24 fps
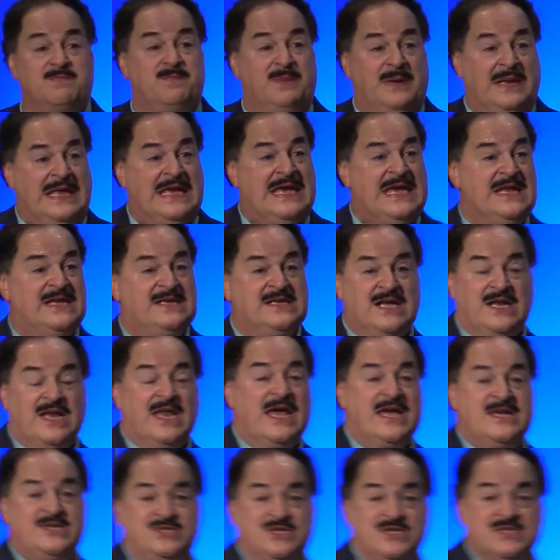Plead
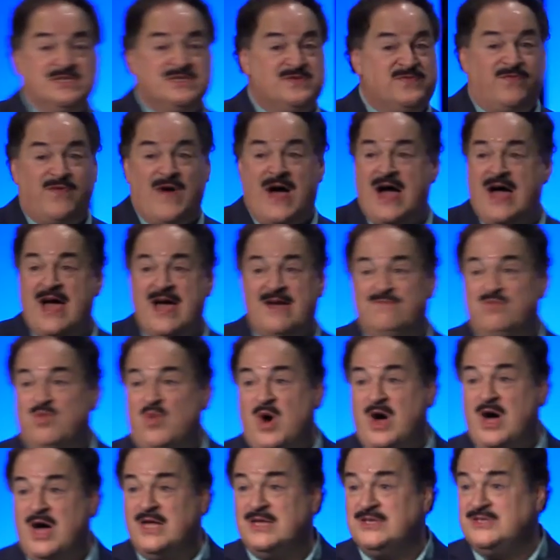Galatians
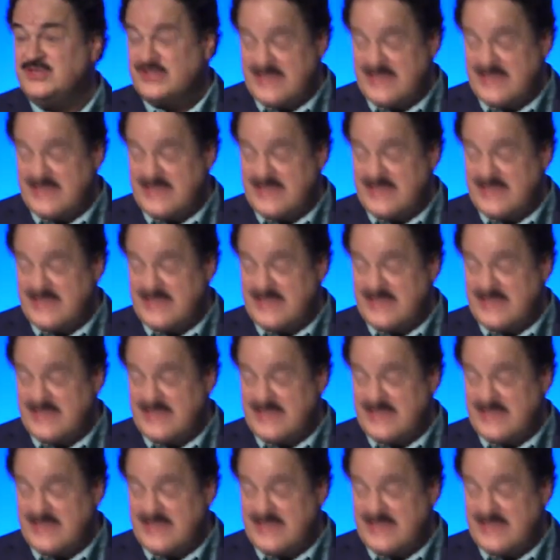5:1.